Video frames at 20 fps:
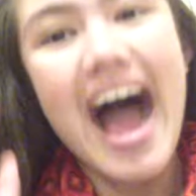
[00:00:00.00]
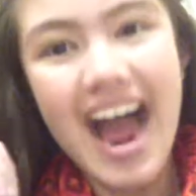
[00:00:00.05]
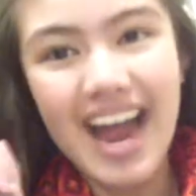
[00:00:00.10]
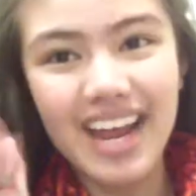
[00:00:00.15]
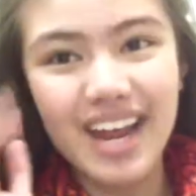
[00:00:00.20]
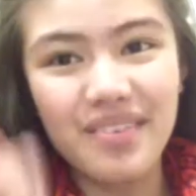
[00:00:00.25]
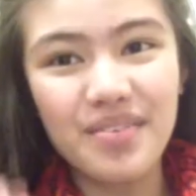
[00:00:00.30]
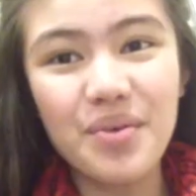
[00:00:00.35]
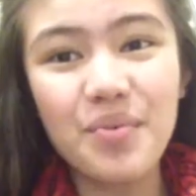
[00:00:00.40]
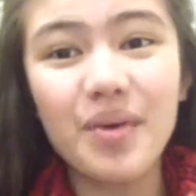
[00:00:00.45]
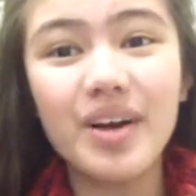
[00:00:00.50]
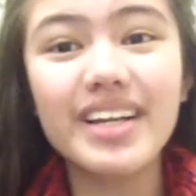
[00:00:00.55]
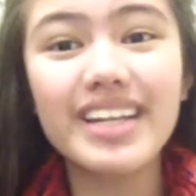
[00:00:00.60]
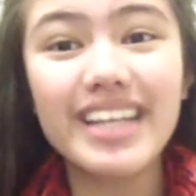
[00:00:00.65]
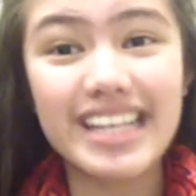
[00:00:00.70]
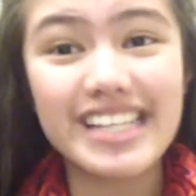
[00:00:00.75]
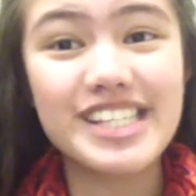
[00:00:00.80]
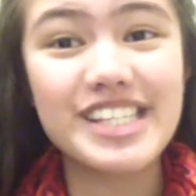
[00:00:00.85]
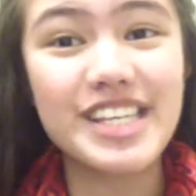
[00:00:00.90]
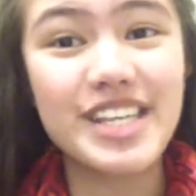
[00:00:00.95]
Hi
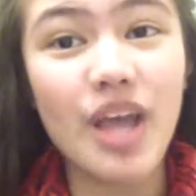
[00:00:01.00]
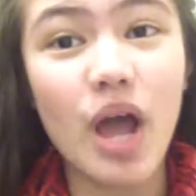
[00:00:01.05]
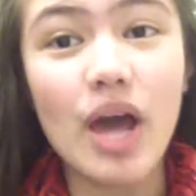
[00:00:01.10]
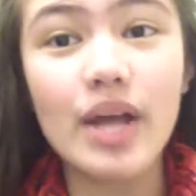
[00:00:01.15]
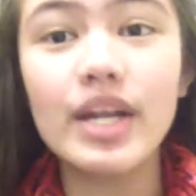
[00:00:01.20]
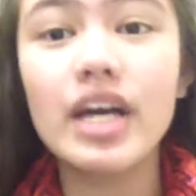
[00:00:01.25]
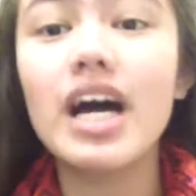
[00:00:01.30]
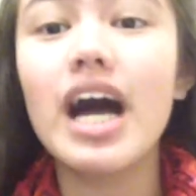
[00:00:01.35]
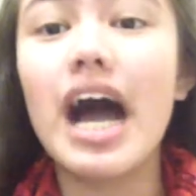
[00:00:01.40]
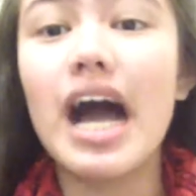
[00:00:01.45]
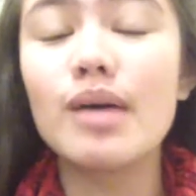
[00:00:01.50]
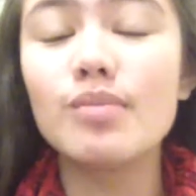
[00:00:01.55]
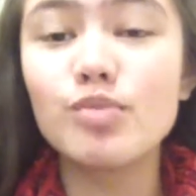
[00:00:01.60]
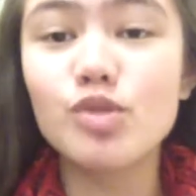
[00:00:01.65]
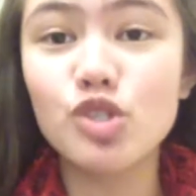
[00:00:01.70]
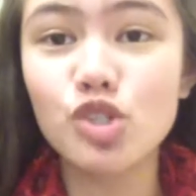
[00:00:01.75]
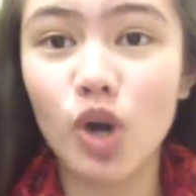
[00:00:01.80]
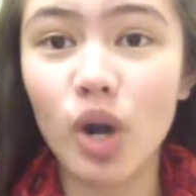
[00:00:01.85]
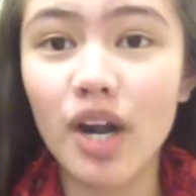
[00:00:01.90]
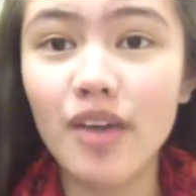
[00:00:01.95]
everyone, it's Kiana.
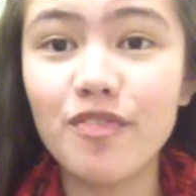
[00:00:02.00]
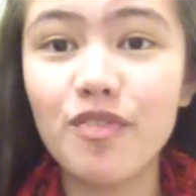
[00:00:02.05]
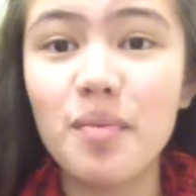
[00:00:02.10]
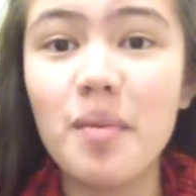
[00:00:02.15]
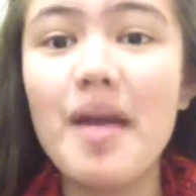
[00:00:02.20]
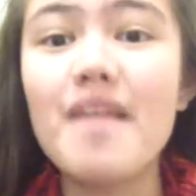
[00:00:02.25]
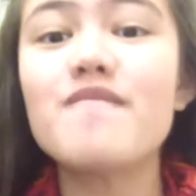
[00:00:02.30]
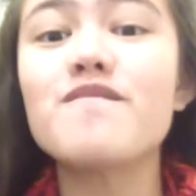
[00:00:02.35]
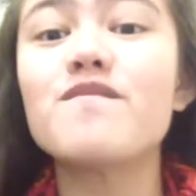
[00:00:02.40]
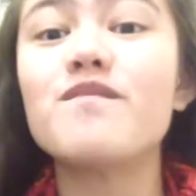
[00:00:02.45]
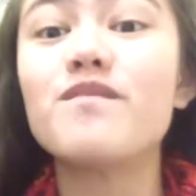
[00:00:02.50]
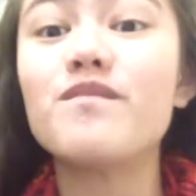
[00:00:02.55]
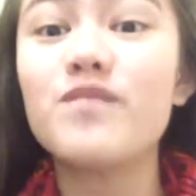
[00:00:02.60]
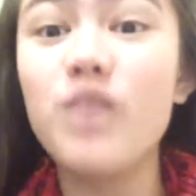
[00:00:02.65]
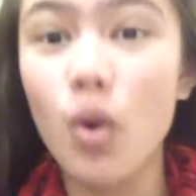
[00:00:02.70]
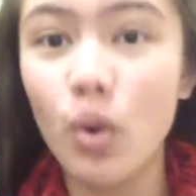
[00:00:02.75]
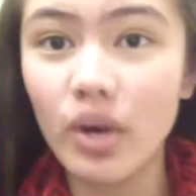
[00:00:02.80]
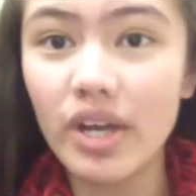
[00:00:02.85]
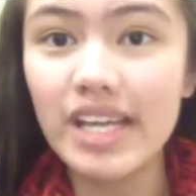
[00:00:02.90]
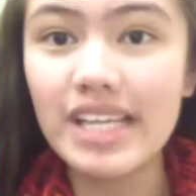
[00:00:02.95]
I'm sorry for my
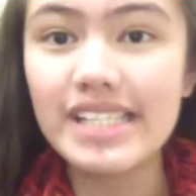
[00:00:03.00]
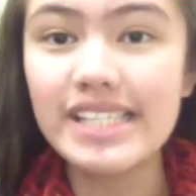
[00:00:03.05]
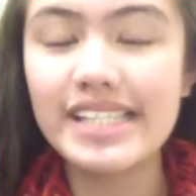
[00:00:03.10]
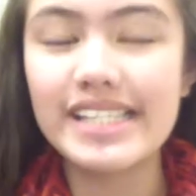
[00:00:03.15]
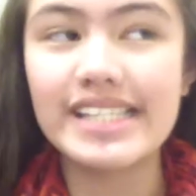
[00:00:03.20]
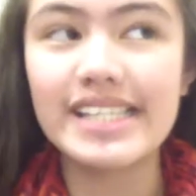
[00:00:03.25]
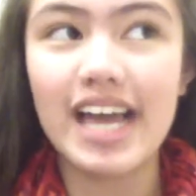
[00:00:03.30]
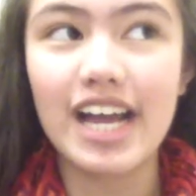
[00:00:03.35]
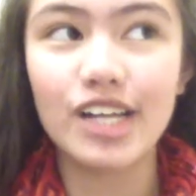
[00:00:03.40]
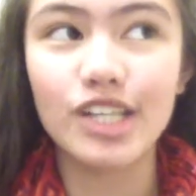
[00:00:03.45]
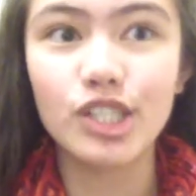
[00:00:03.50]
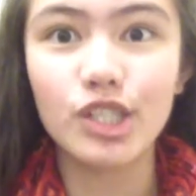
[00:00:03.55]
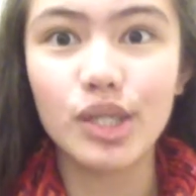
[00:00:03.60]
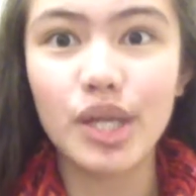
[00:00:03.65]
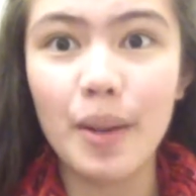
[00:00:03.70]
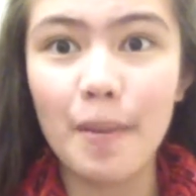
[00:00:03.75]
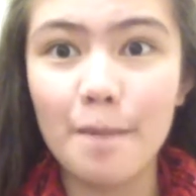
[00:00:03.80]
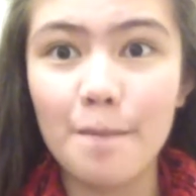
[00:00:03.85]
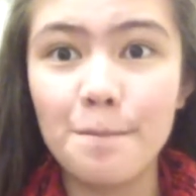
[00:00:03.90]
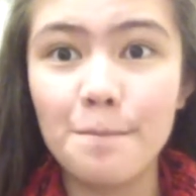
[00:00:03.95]
voice. It's
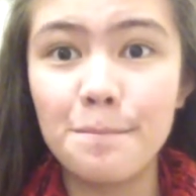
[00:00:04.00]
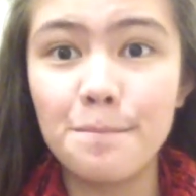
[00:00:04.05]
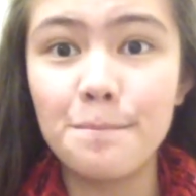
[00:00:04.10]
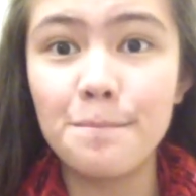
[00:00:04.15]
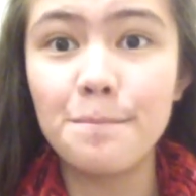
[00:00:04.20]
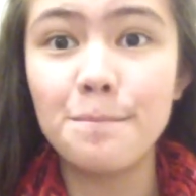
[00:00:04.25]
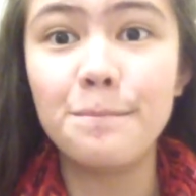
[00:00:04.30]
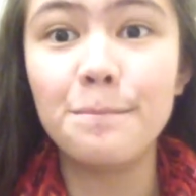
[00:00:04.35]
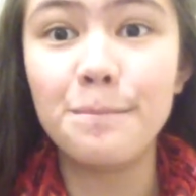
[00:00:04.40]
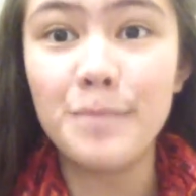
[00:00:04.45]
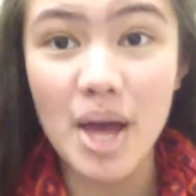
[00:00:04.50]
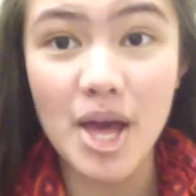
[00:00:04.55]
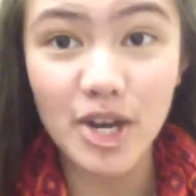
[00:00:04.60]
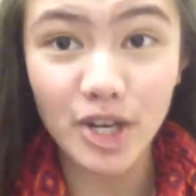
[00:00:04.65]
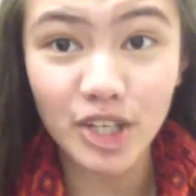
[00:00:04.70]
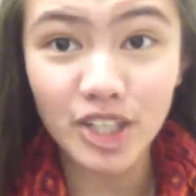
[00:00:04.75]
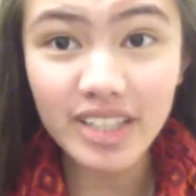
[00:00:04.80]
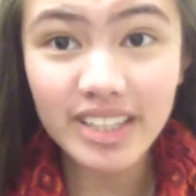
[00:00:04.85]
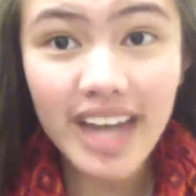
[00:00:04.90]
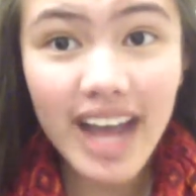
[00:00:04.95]
actually
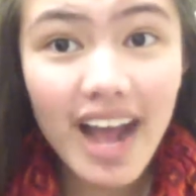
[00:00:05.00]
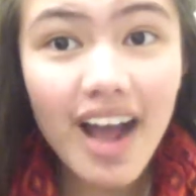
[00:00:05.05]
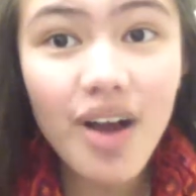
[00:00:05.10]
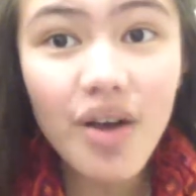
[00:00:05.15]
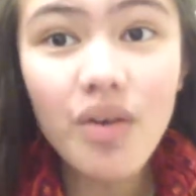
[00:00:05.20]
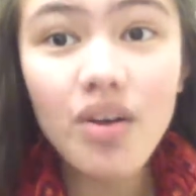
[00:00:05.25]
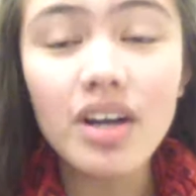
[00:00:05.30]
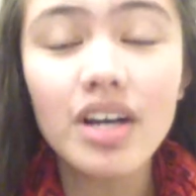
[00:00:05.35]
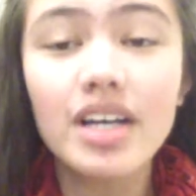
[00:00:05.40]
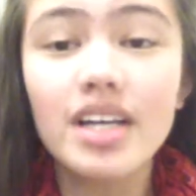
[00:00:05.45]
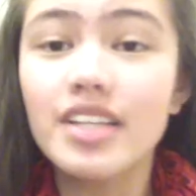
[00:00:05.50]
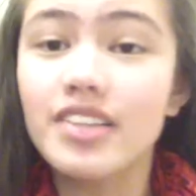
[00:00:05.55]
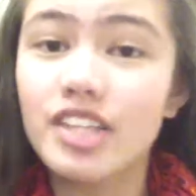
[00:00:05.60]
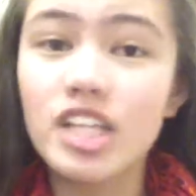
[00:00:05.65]
better now.